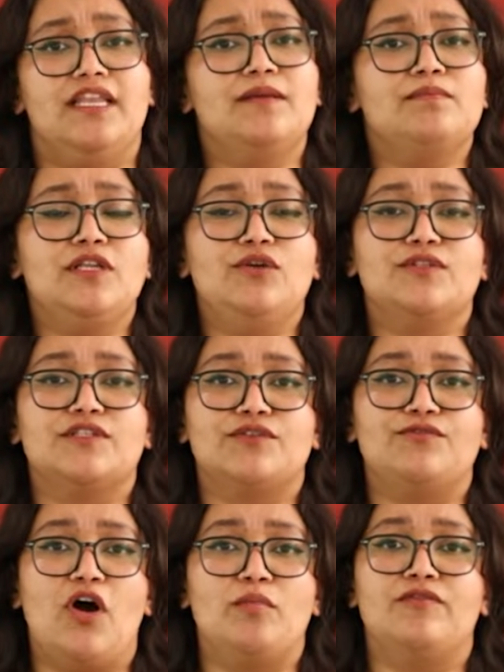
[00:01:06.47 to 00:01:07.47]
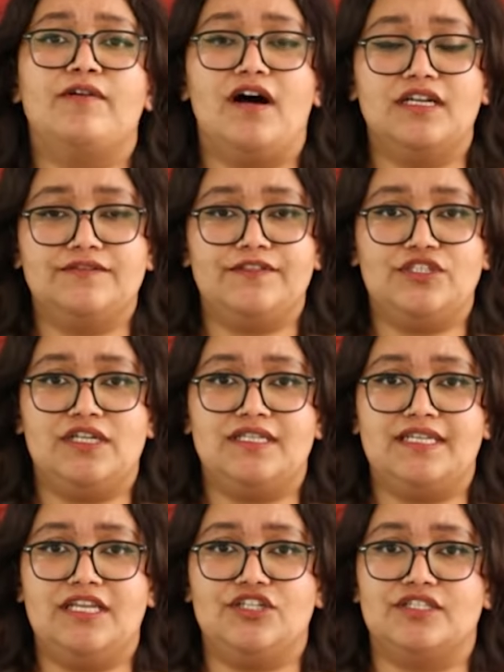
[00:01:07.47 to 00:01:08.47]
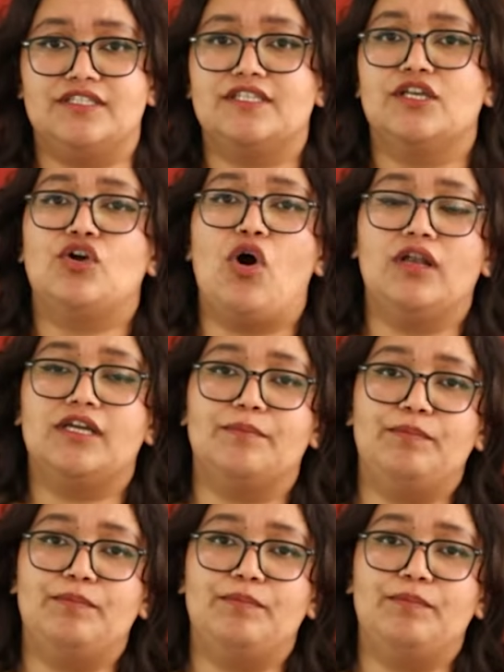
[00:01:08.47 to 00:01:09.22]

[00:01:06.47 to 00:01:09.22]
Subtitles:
Nymble uses a form of artificial intelligence called